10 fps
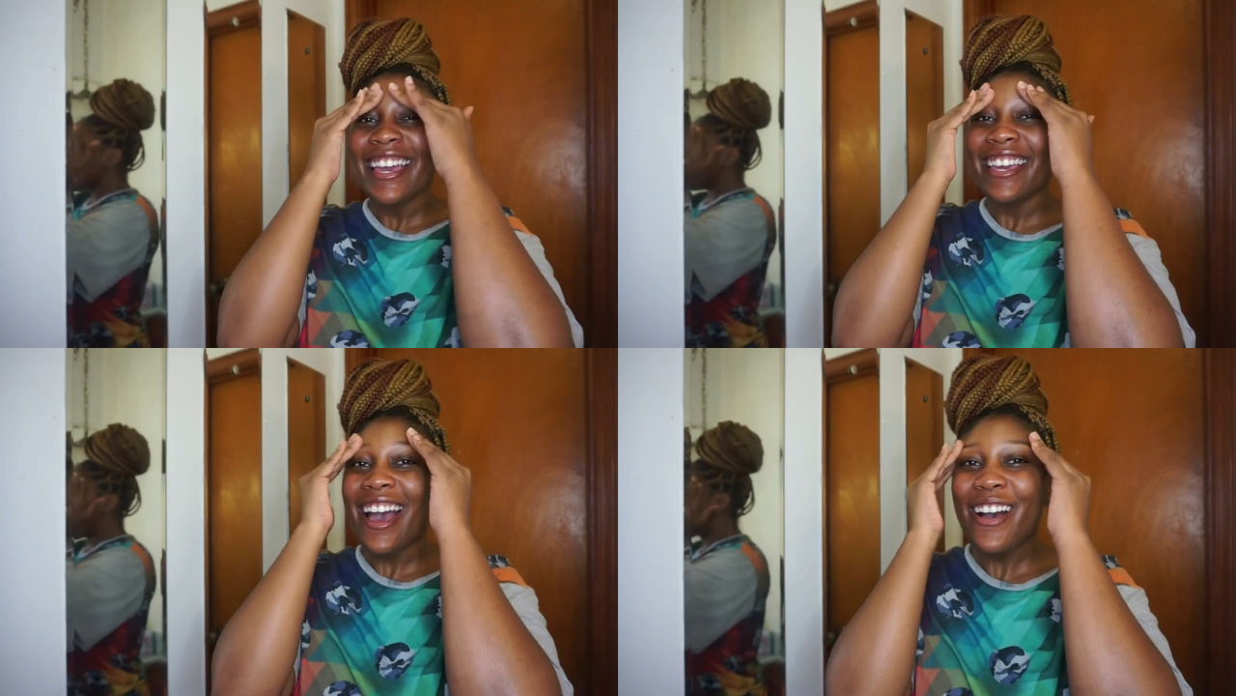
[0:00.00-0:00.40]

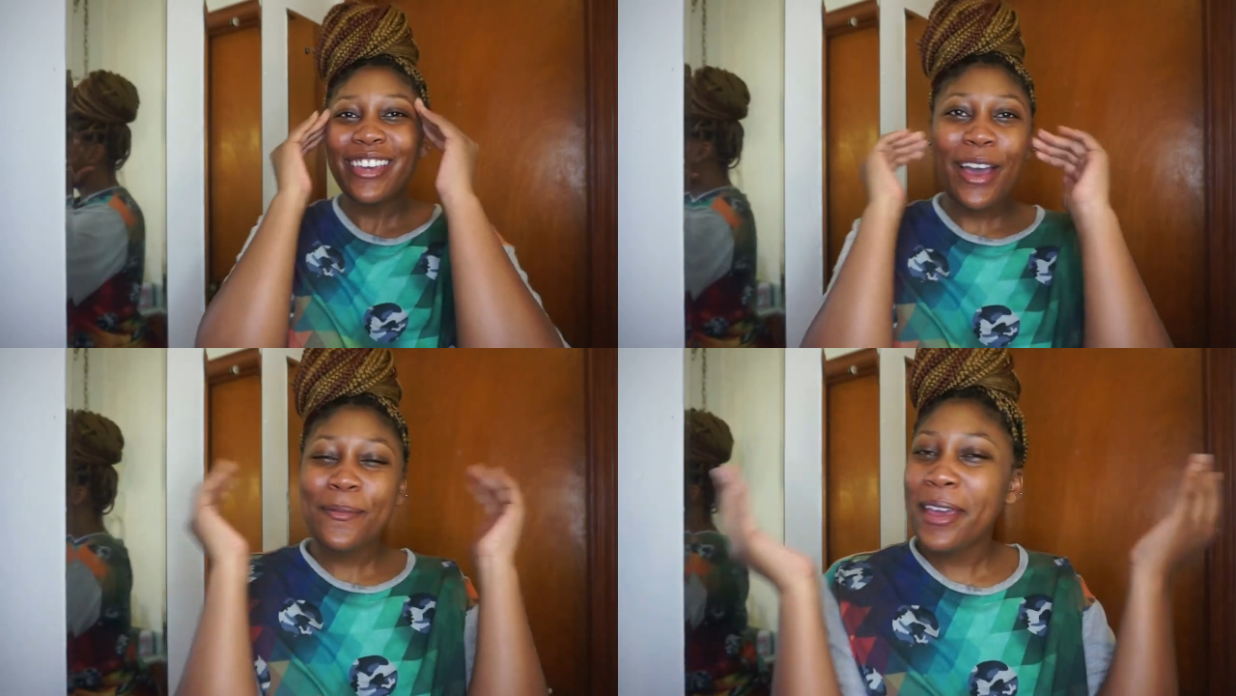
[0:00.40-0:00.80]
y'all,
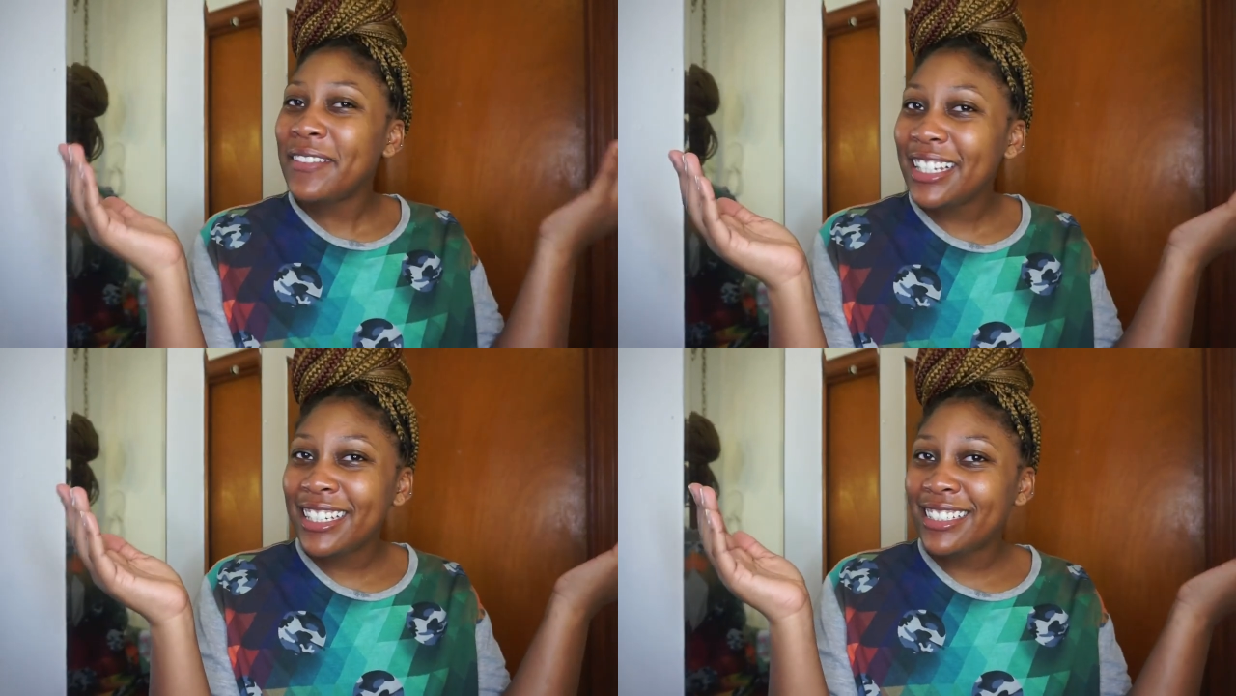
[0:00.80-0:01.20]
y'all be able
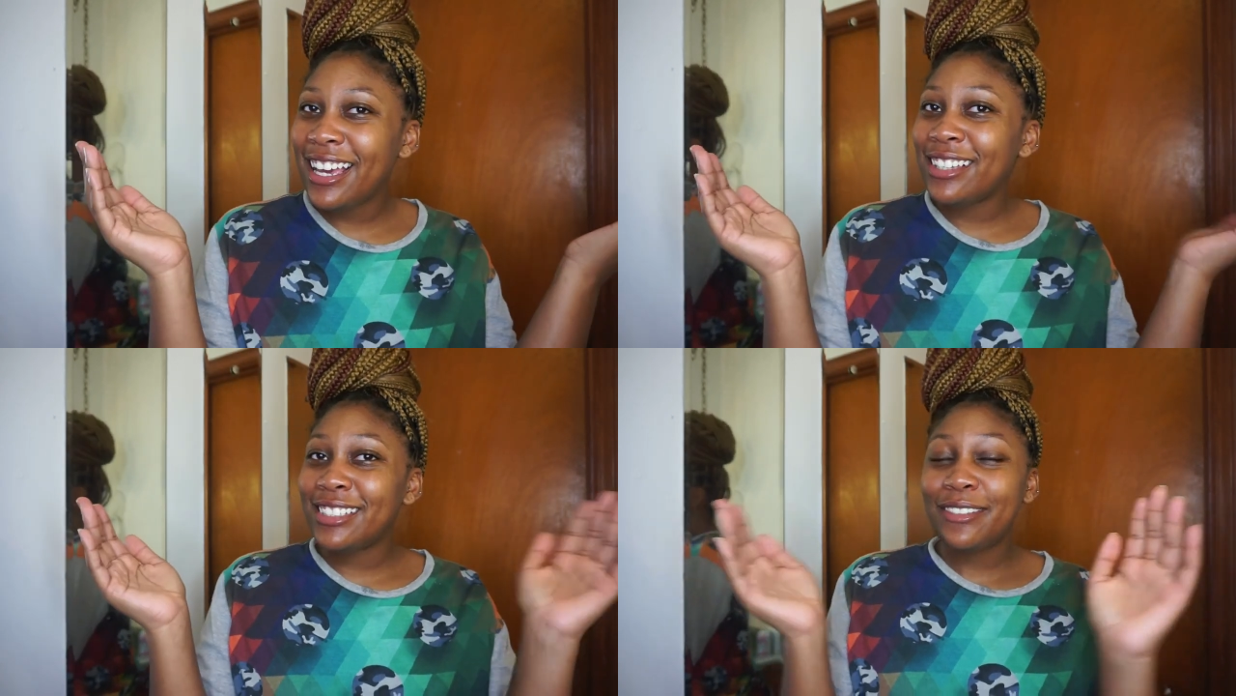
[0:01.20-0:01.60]
to look at
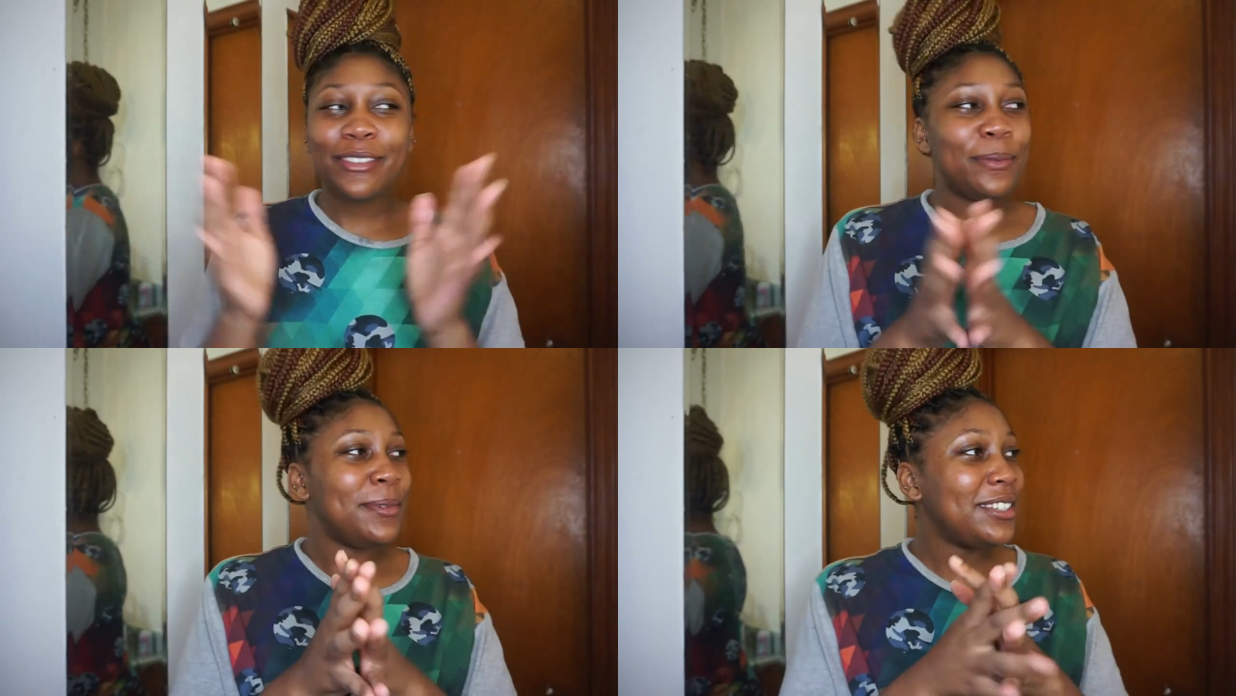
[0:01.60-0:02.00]
y'allself
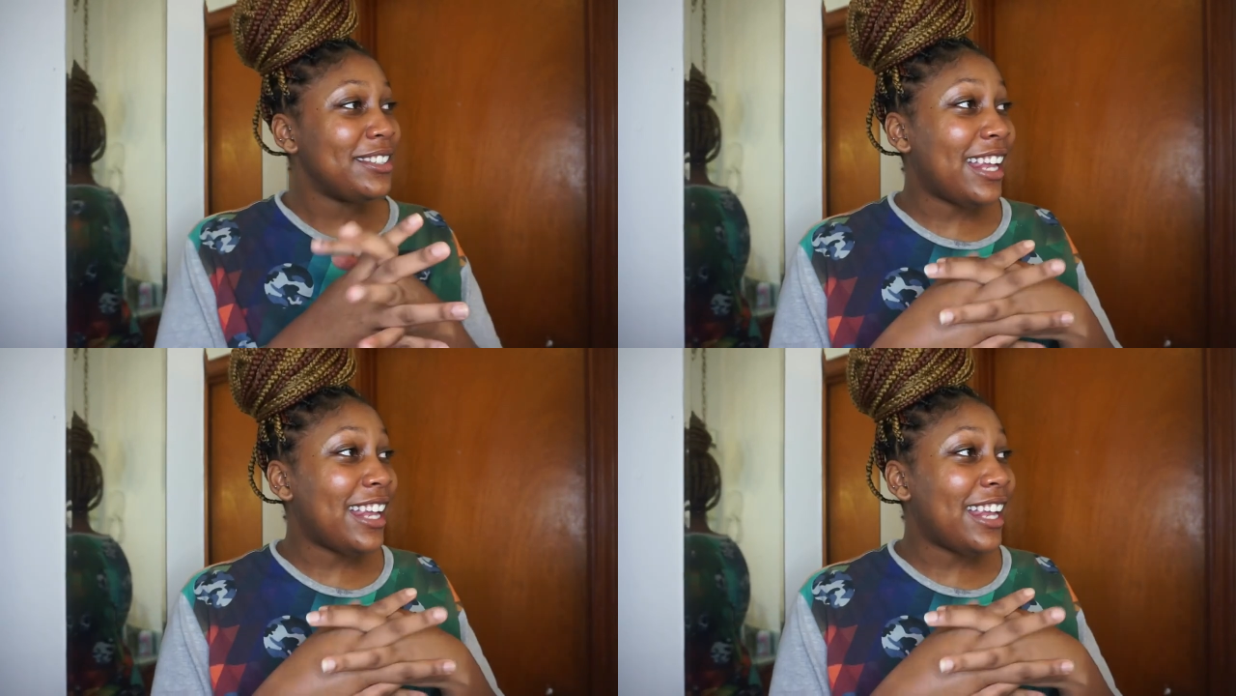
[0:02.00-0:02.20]
in the mirror